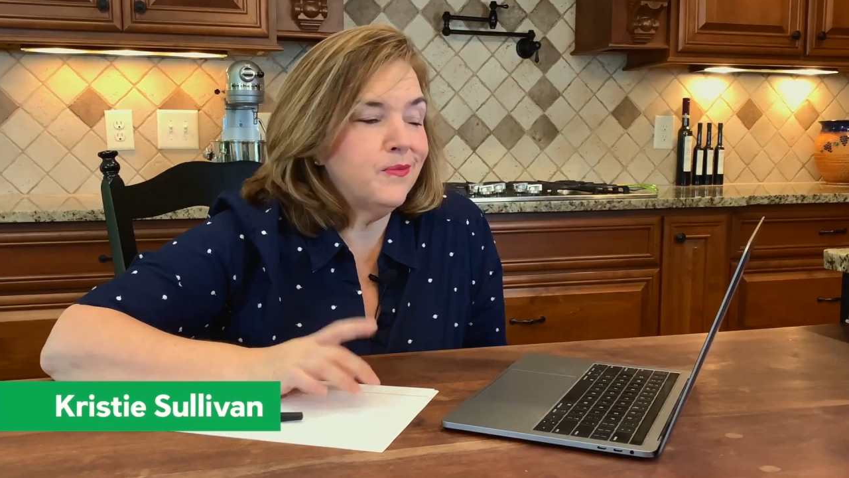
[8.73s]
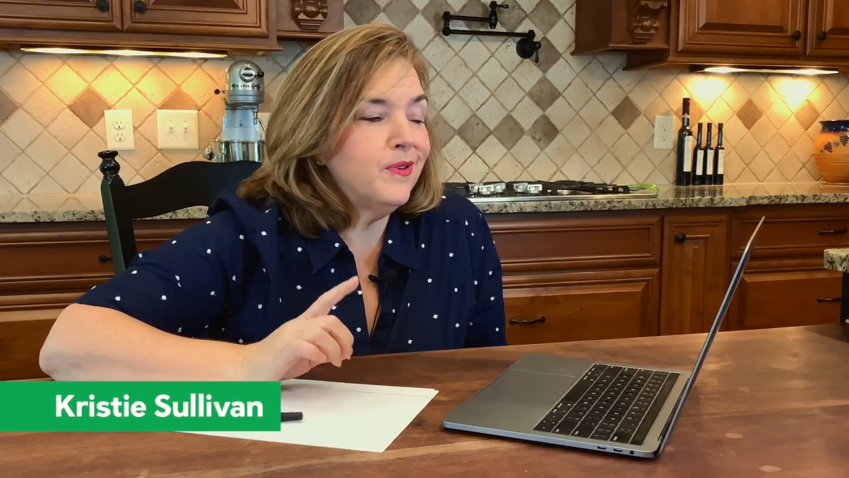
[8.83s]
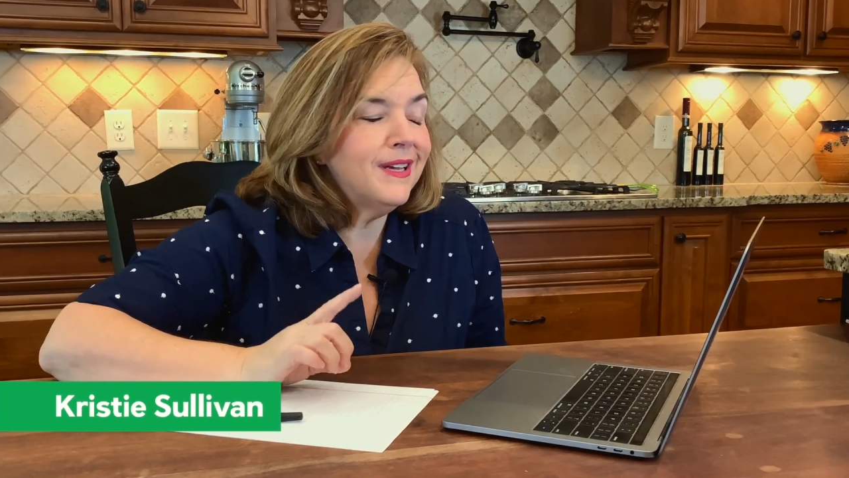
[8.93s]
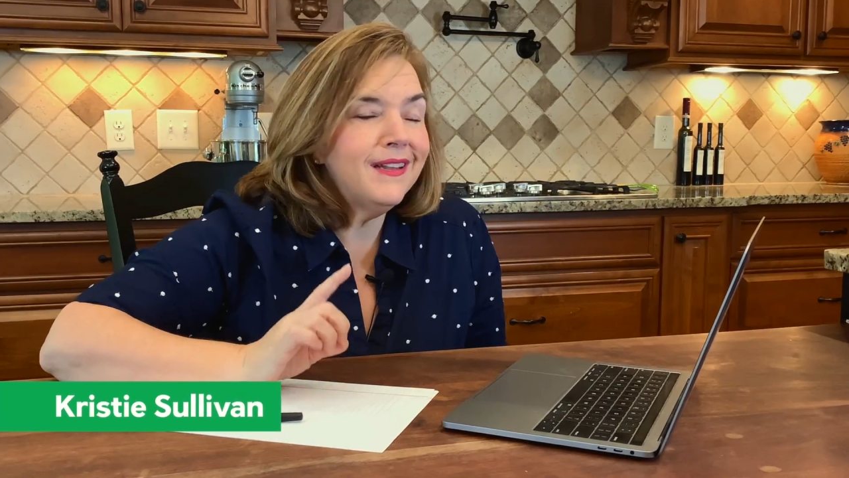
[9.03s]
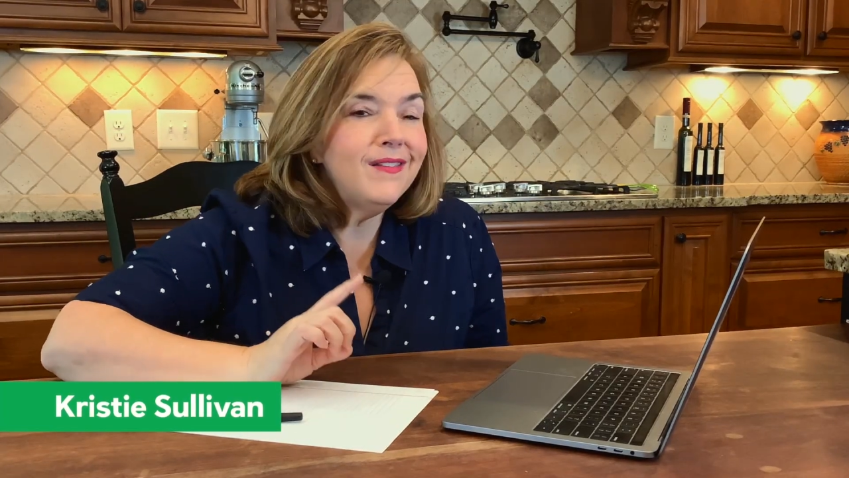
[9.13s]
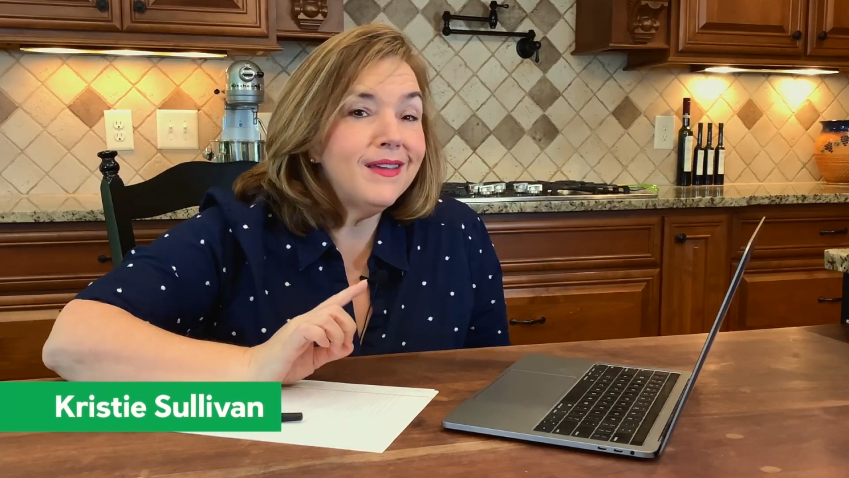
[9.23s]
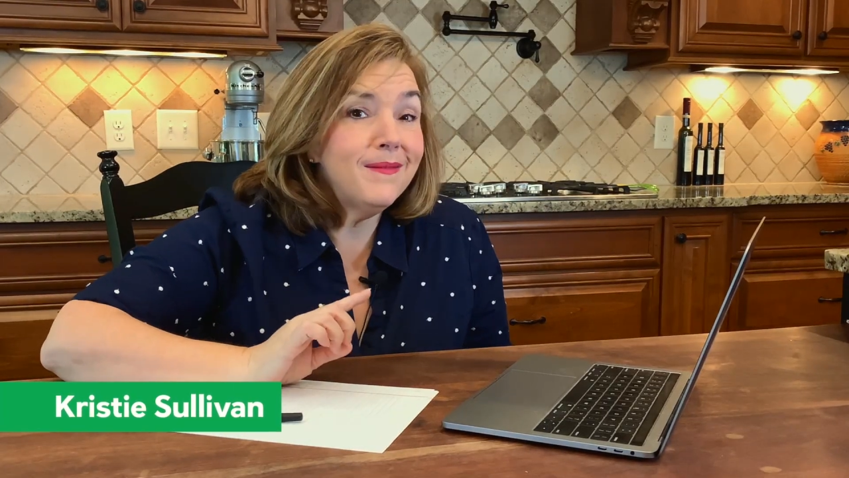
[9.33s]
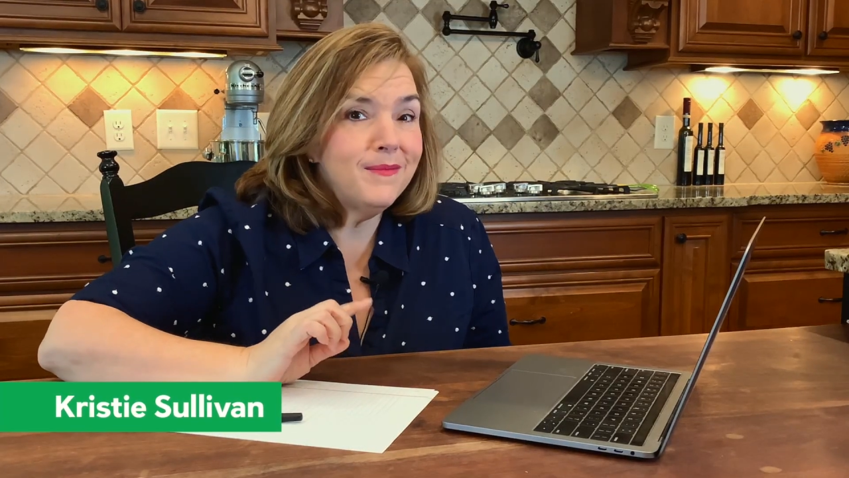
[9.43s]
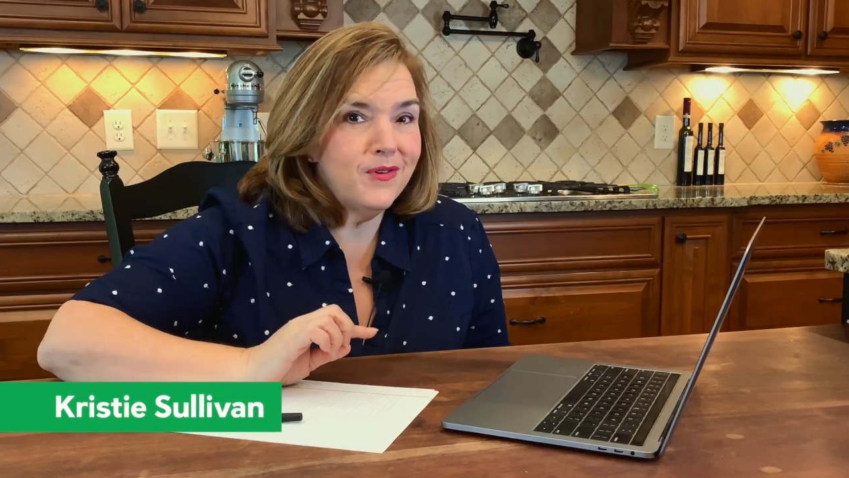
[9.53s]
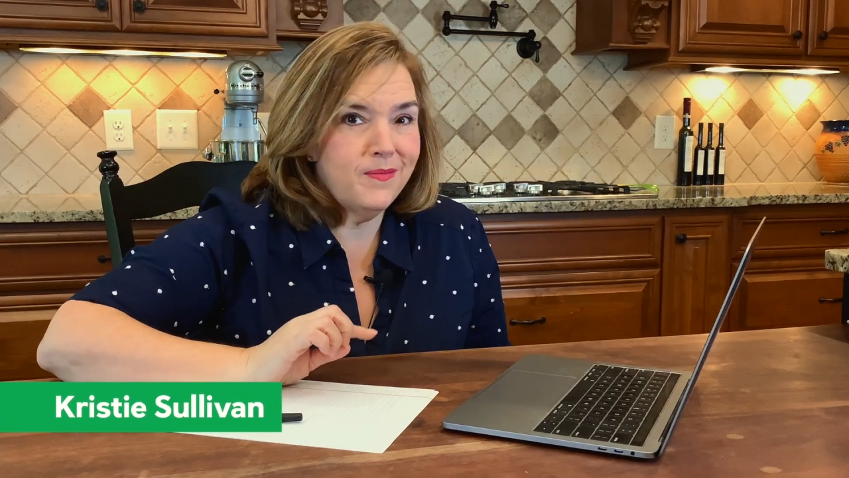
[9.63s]
we're going to look at
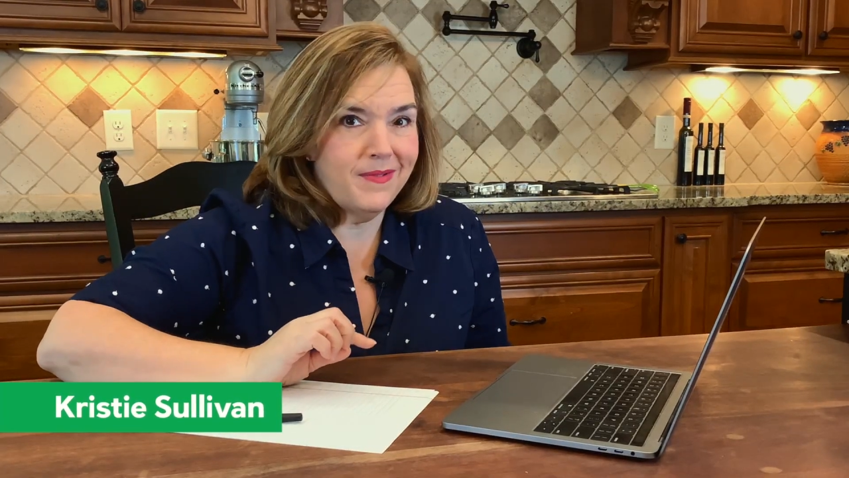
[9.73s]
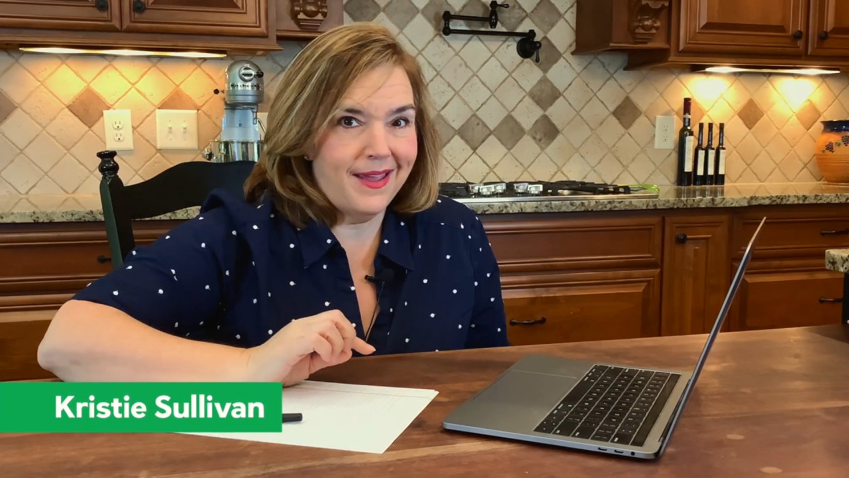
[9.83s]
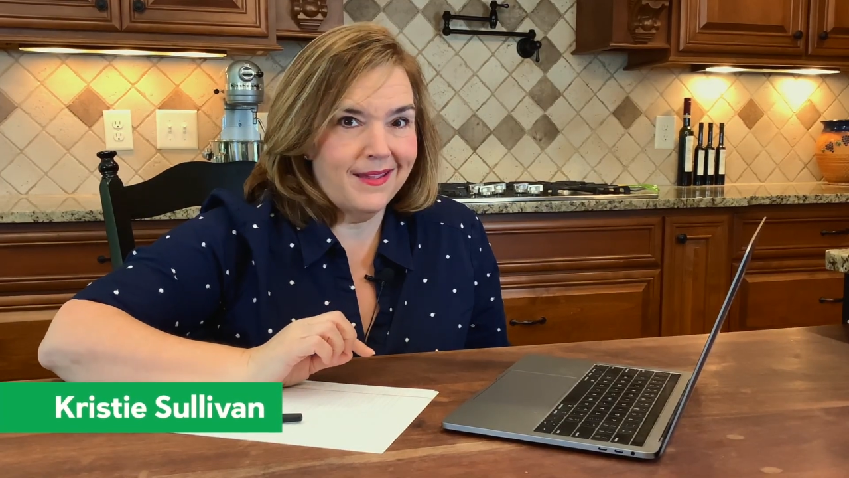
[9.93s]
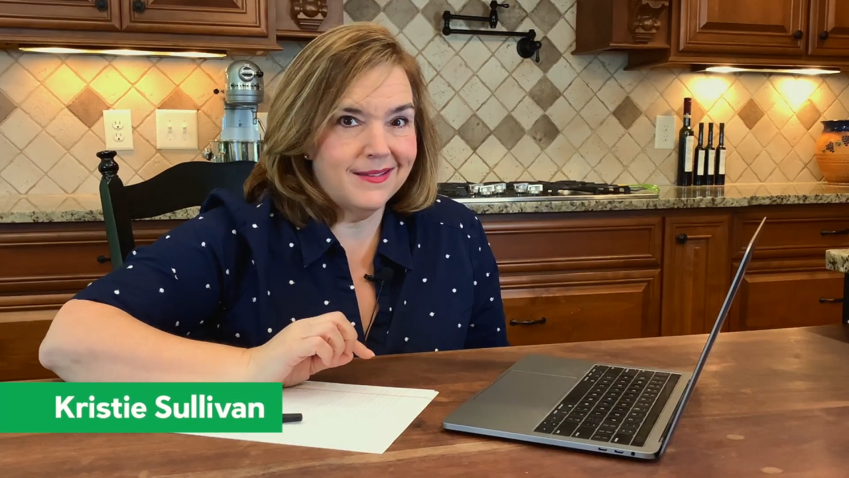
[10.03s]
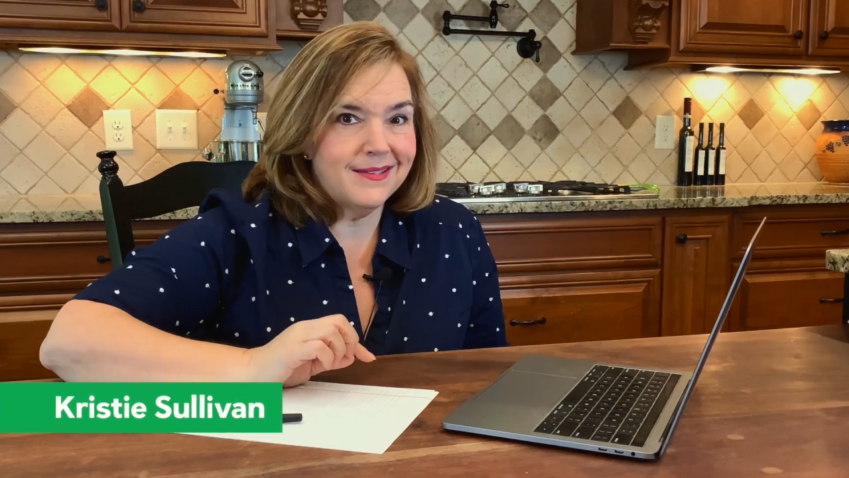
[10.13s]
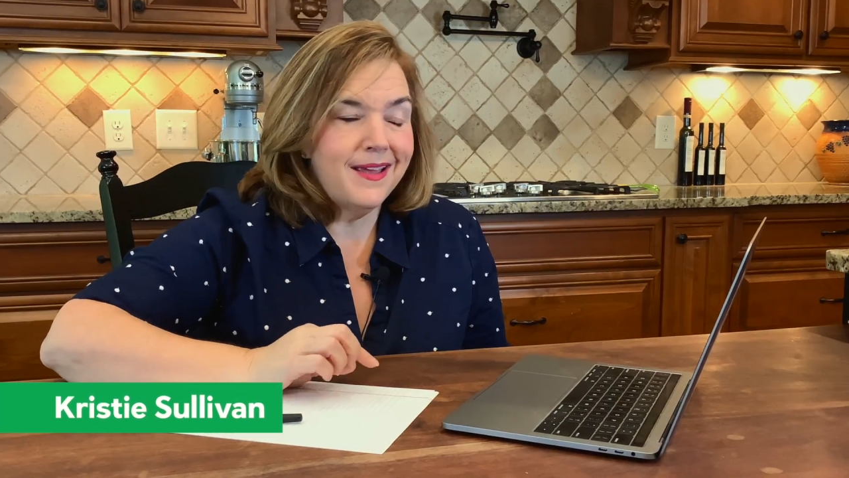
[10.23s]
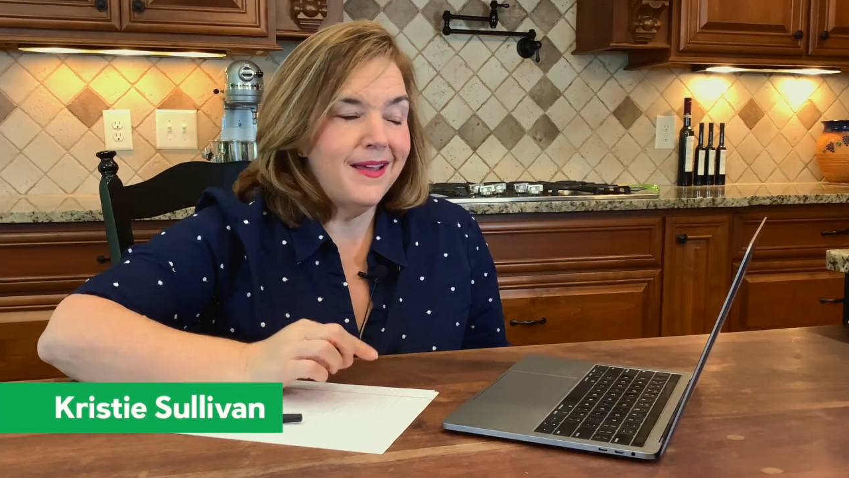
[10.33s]
meal plans